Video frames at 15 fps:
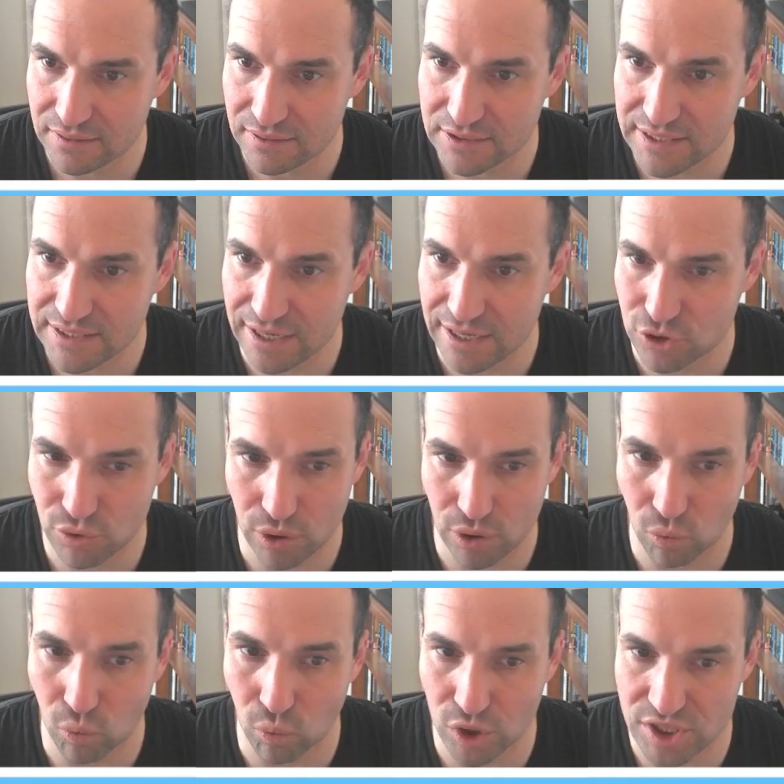down to our
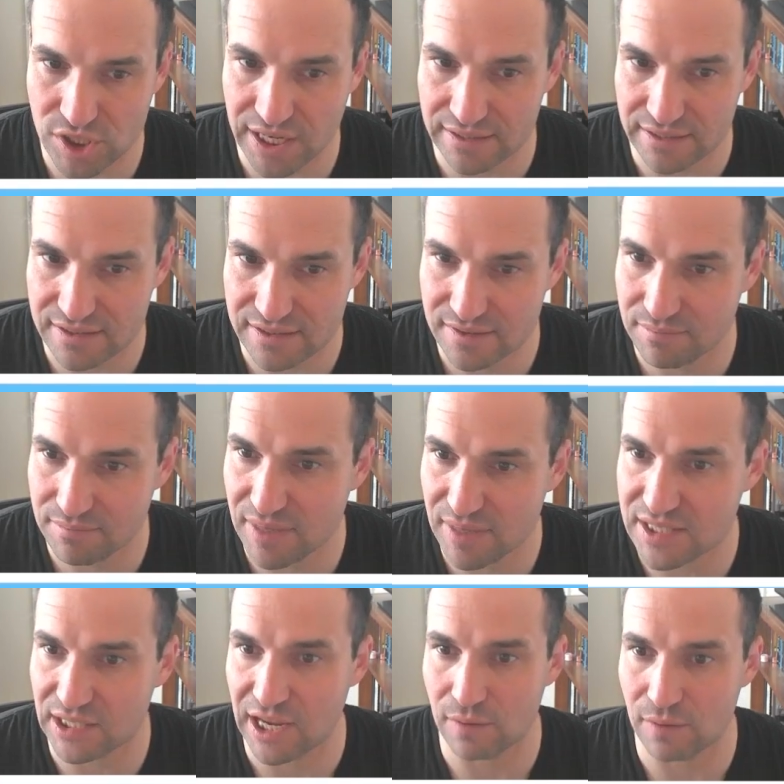worst hands based
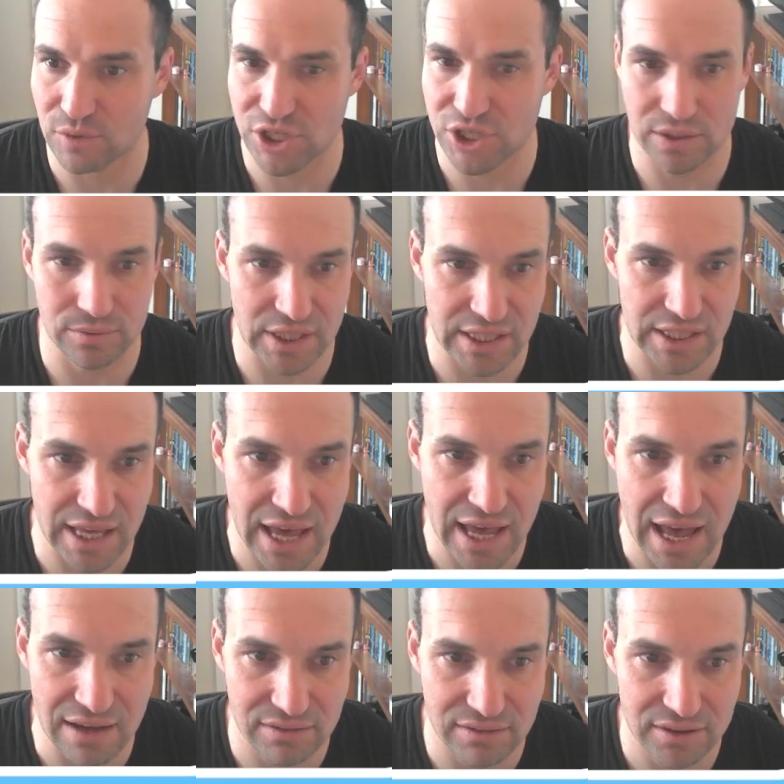on how much equity they
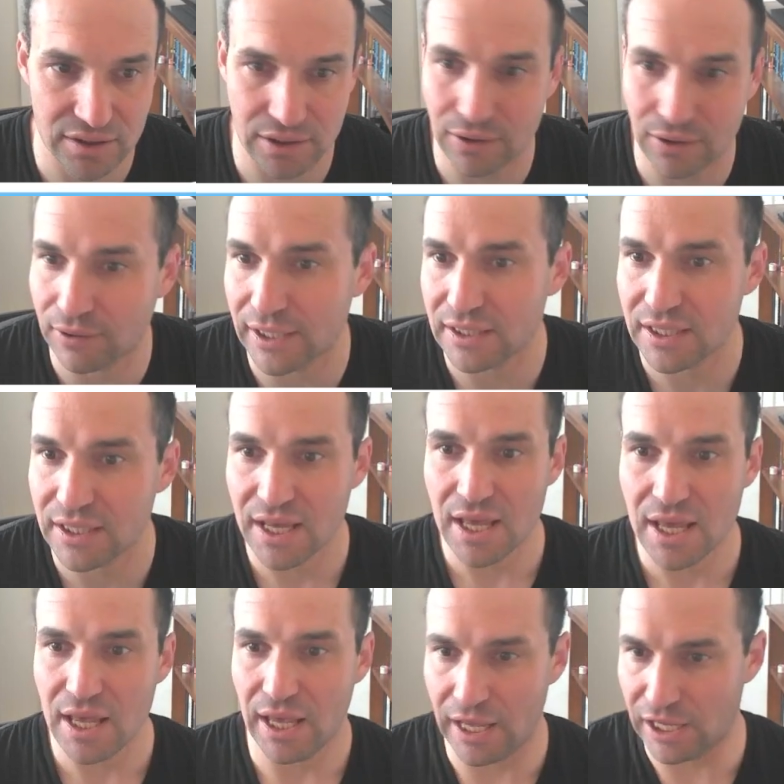have, all right?
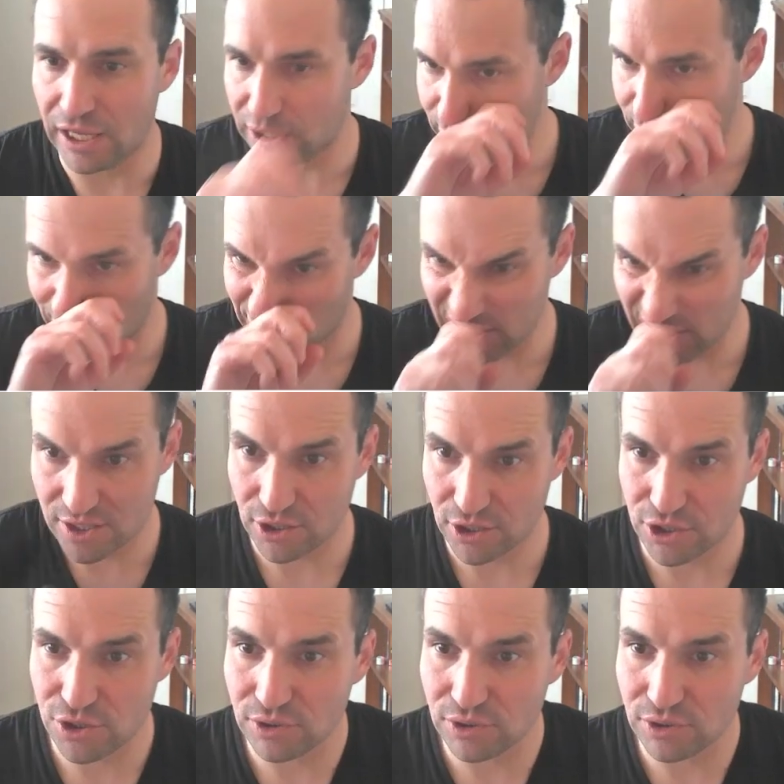And the reason there are 2